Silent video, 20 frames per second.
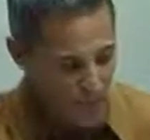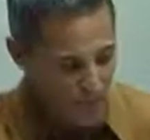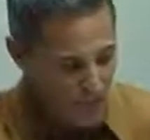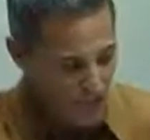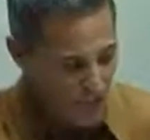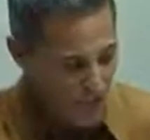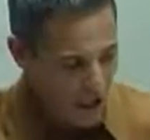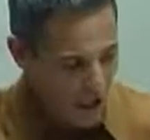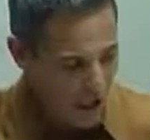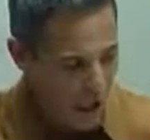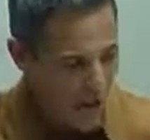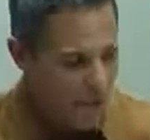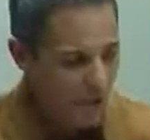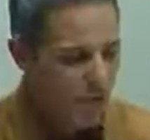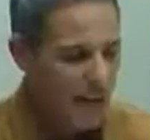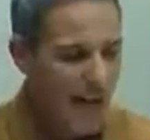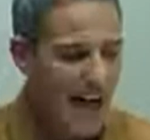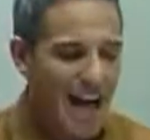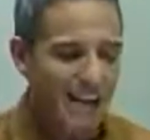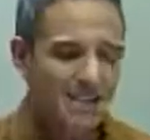So,
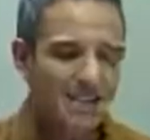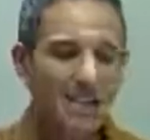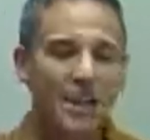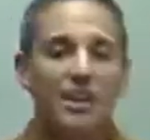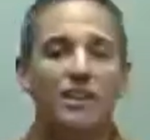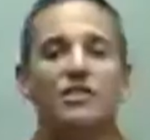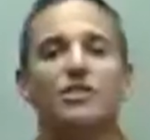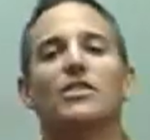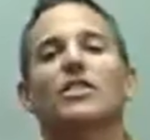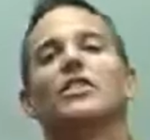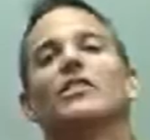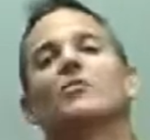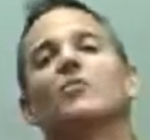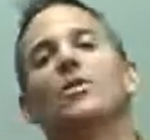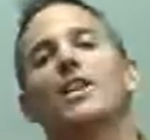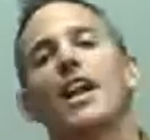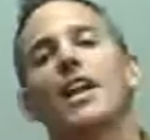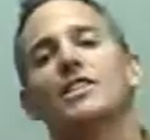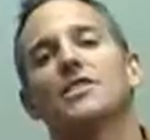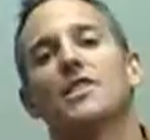plastics.
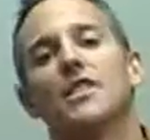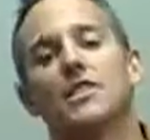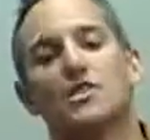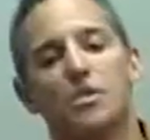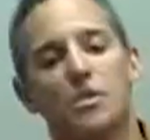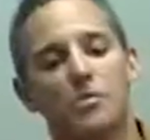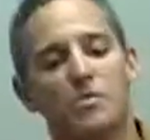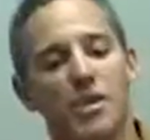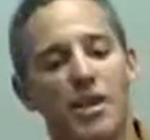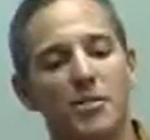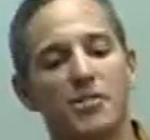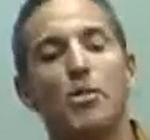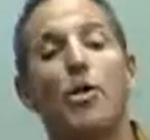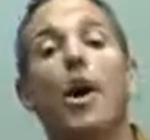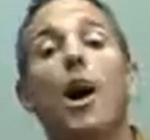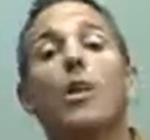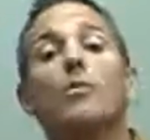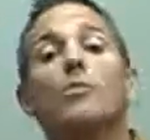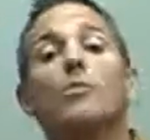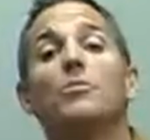Plastics are a big
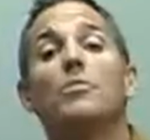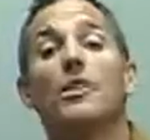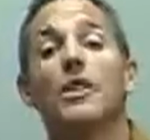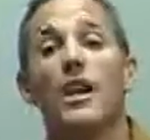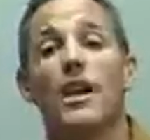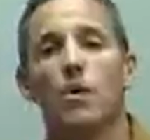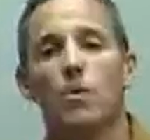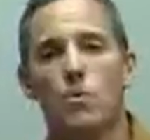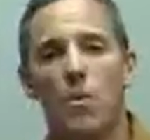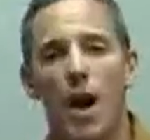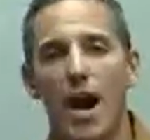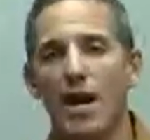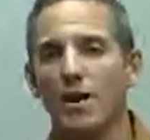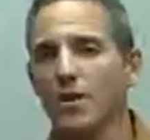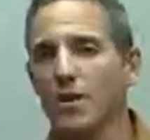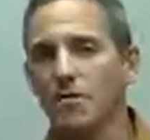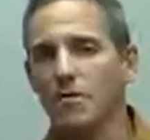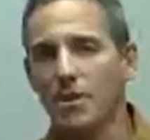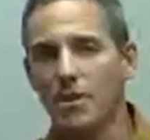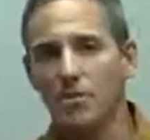problem today. Why are
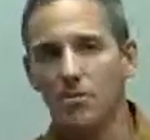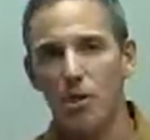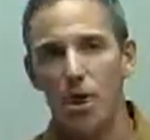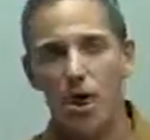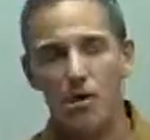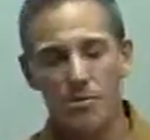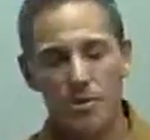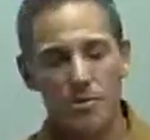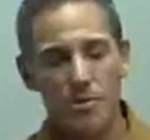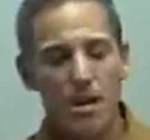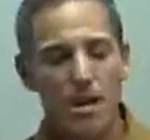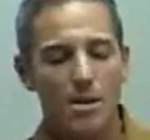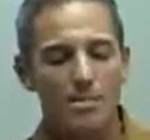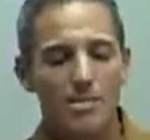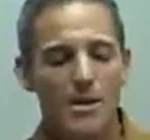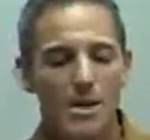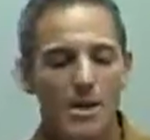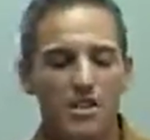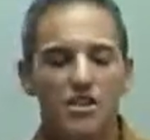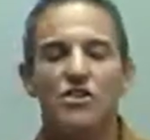they a big problem?
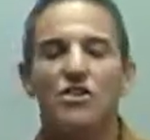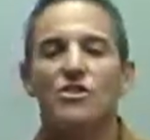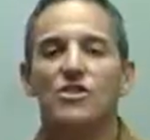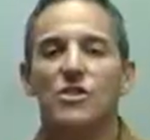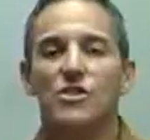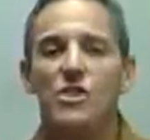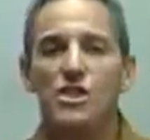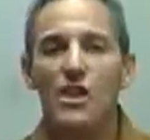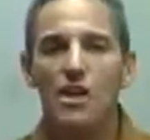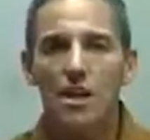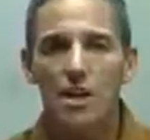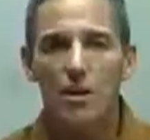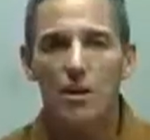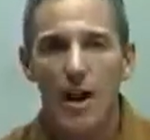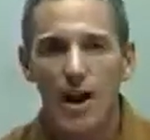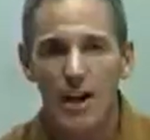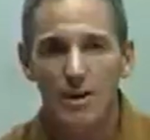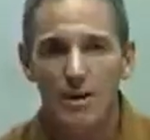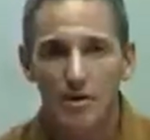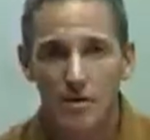Because they're
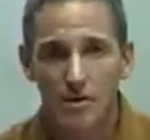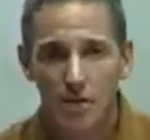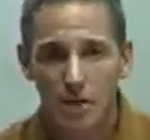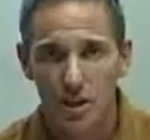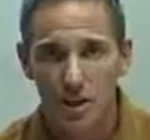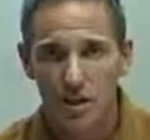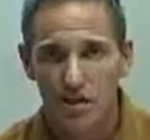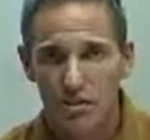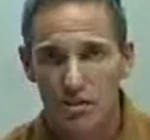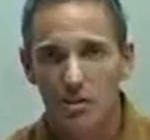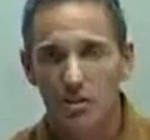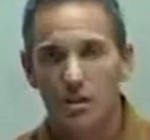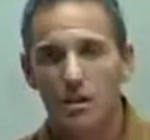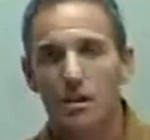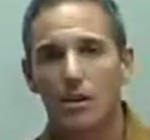xenoestrogens.